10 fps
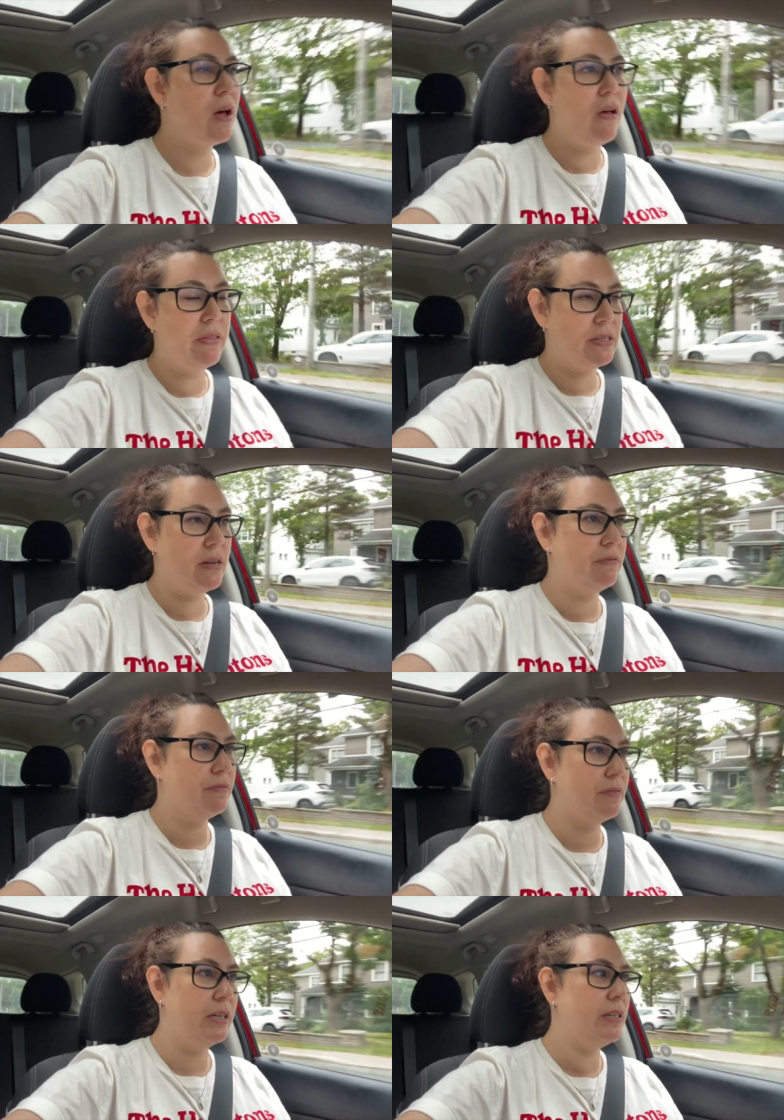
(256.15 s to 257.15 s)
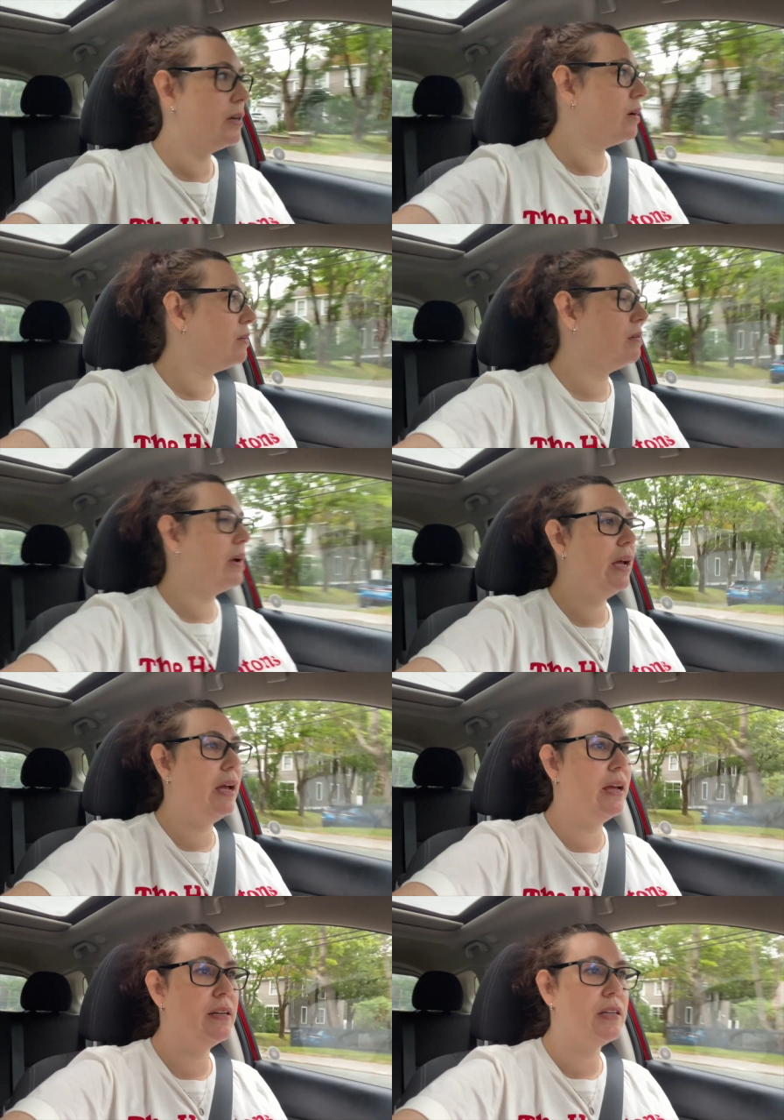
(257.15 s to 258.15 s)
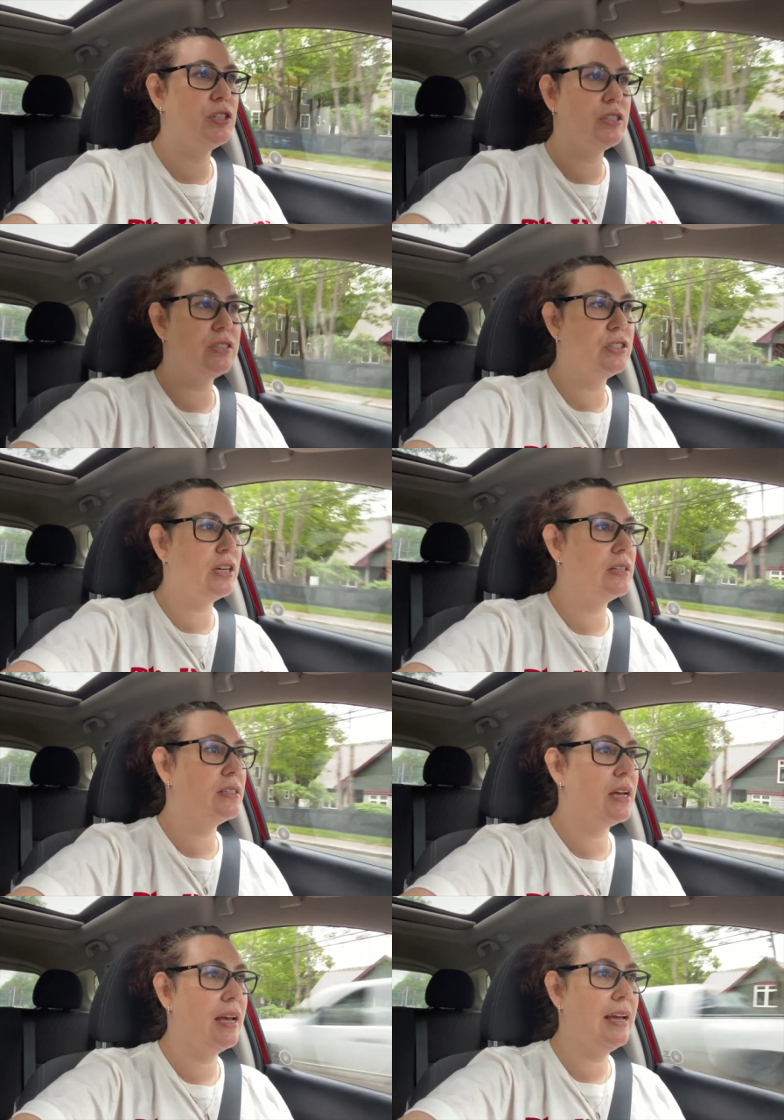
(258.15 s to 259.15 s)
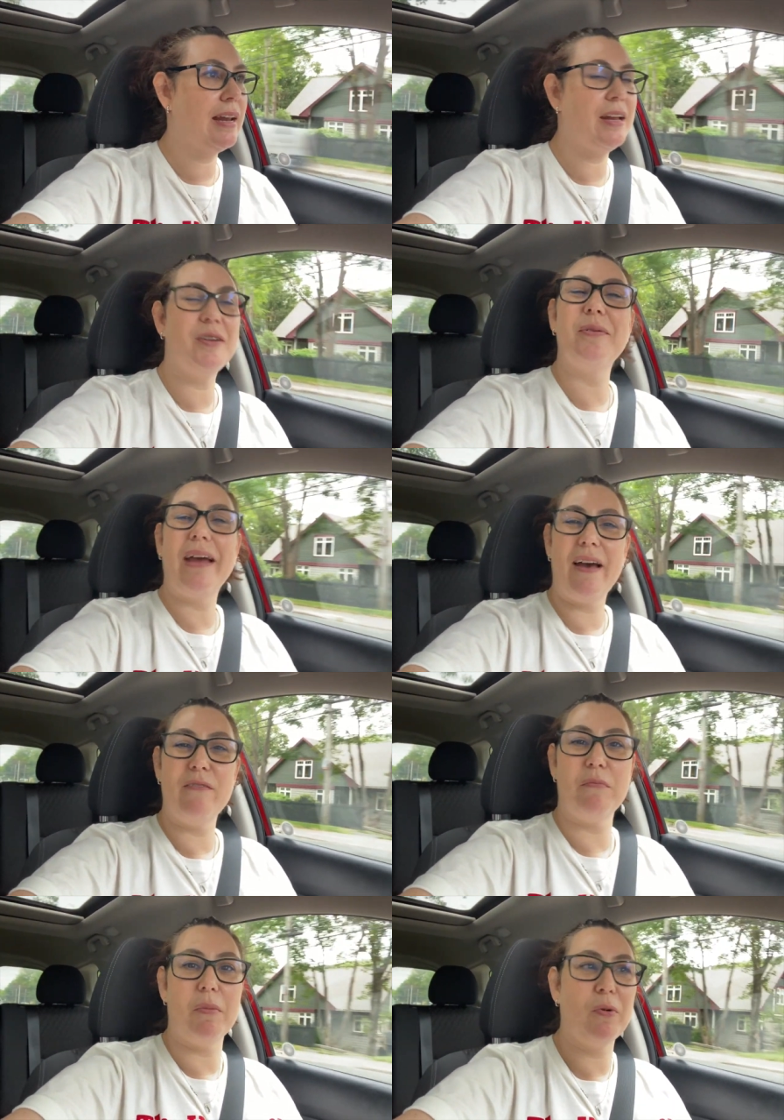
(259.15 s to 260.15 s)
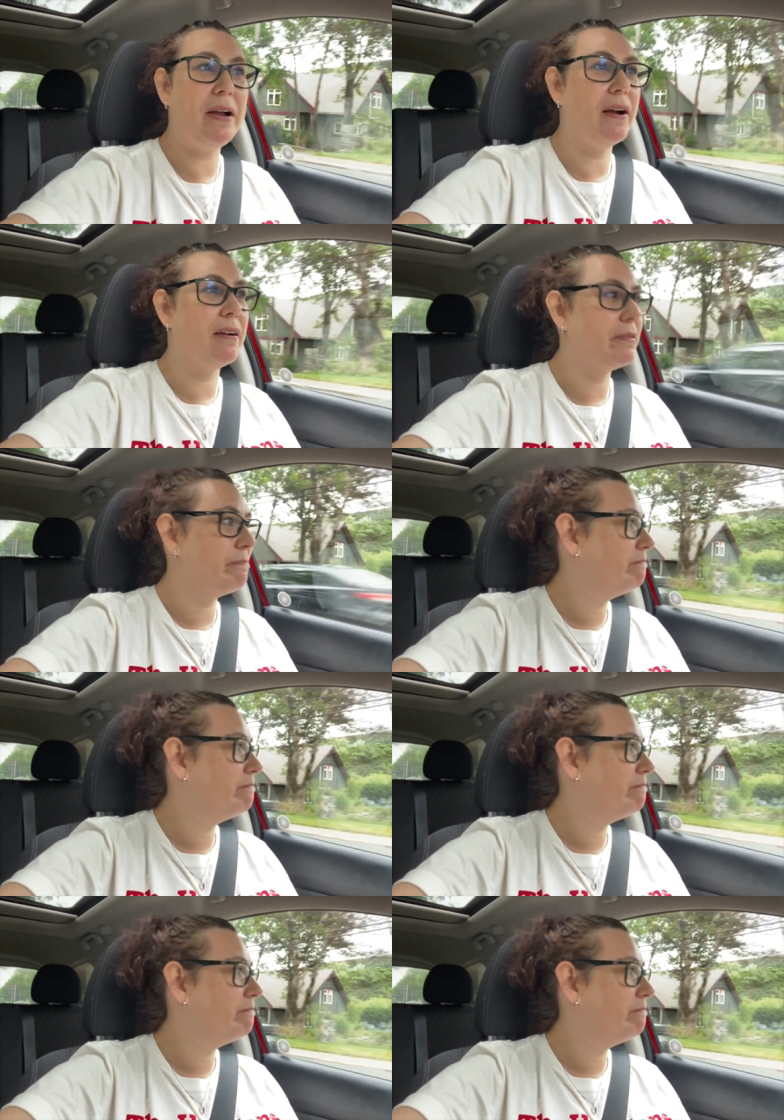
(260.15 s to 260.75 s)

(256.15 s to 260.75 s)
all the stuff ready to go and just checked and I don't have a memory card.